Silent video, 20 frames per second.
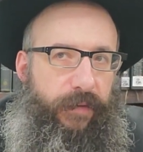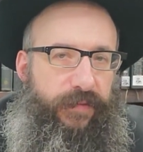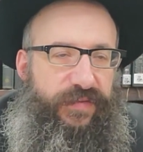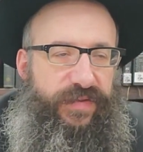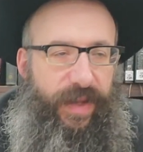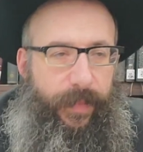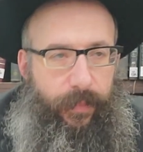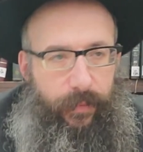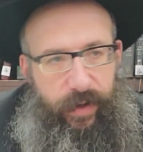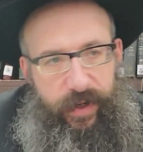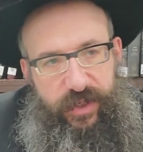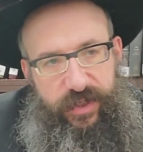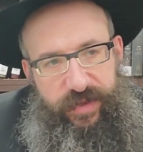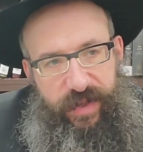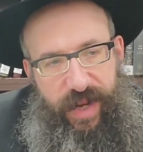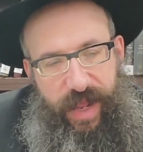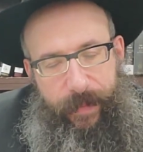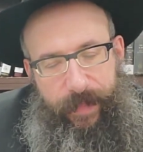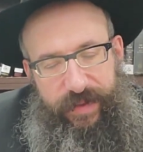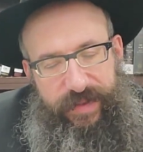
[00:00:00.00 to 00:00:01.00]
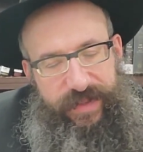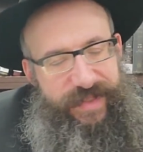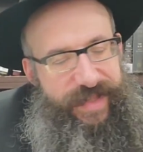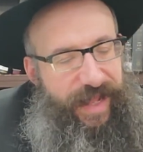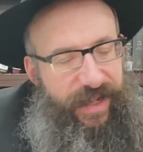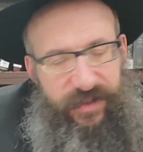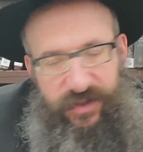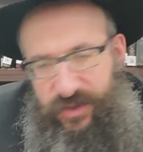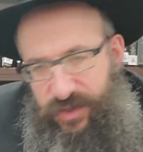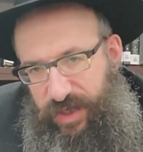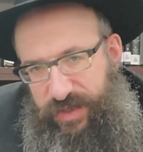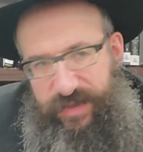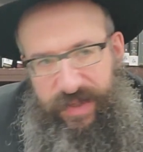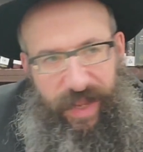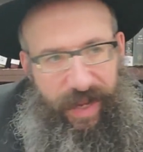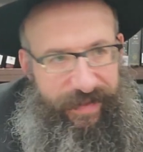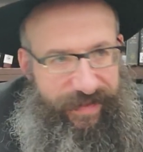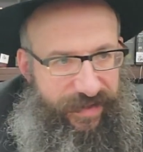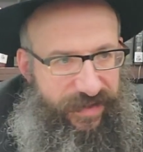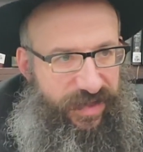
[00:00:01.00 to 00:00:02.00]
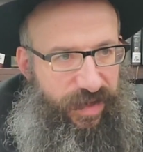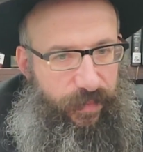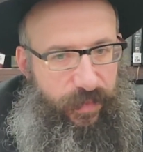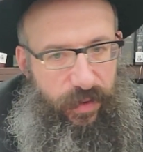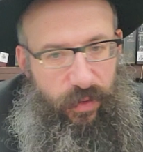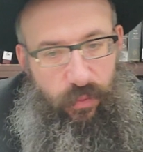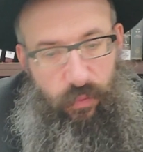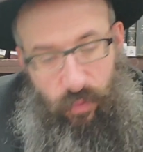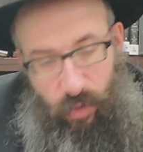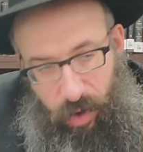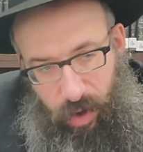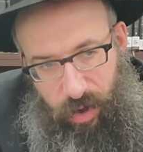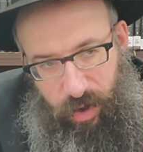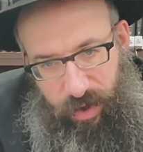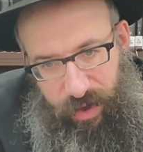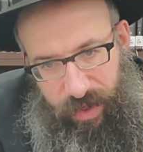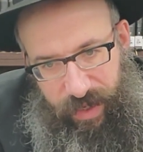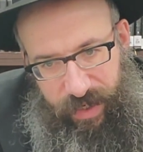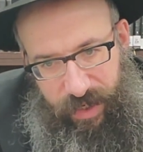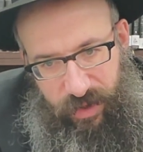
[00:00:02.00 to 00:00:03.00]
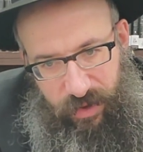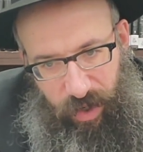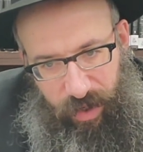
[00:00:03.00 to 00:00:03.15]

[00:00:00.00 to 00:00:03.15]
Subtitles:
separation that happens. It's not just I did something wrong, and I